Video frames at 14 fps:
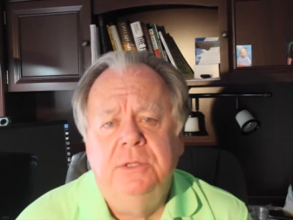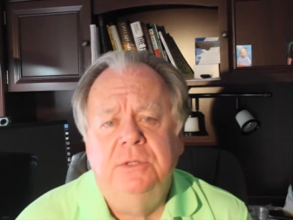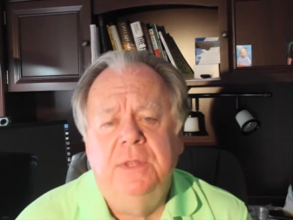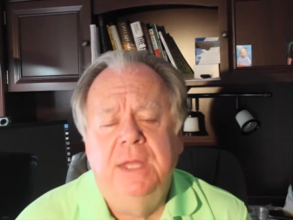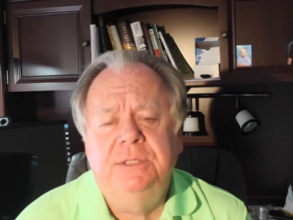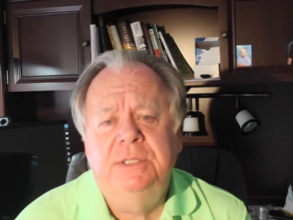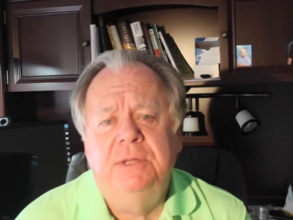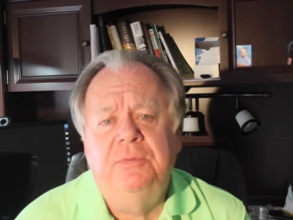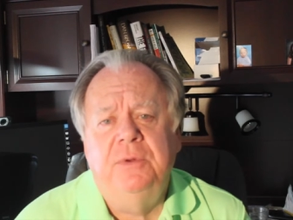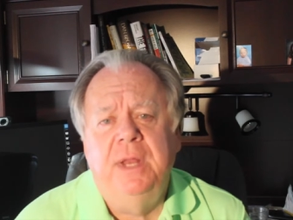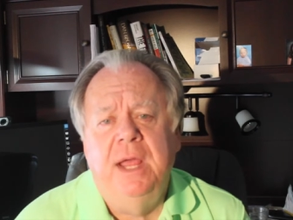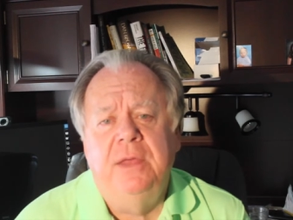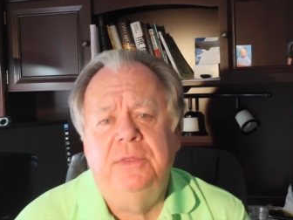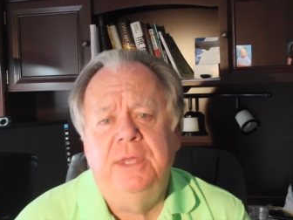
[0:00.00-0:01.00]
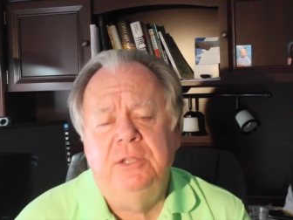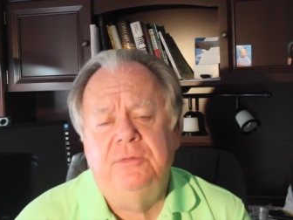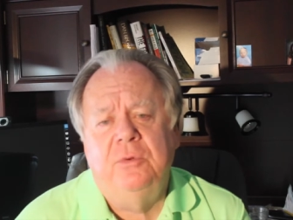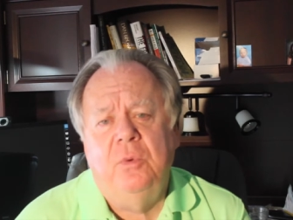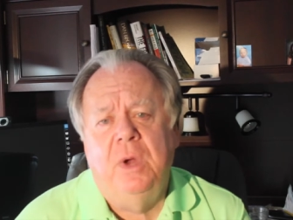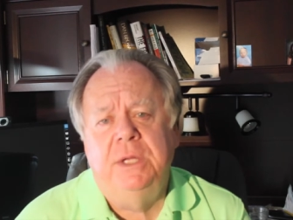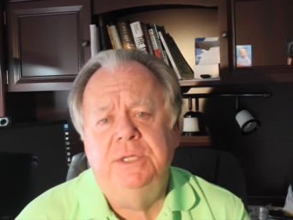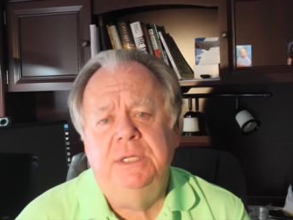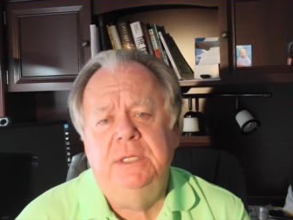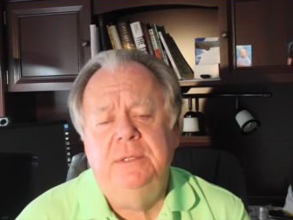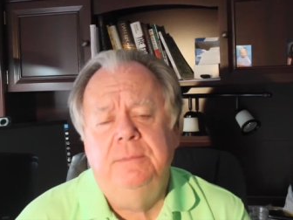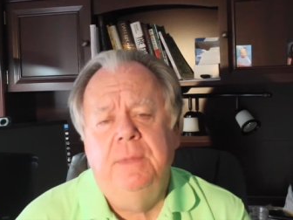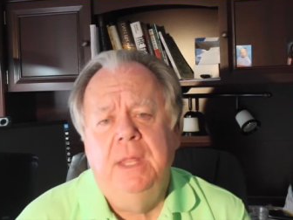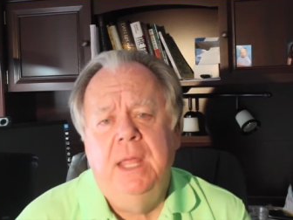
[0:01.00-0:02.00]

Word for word: So that's it for now. Thanks for watching.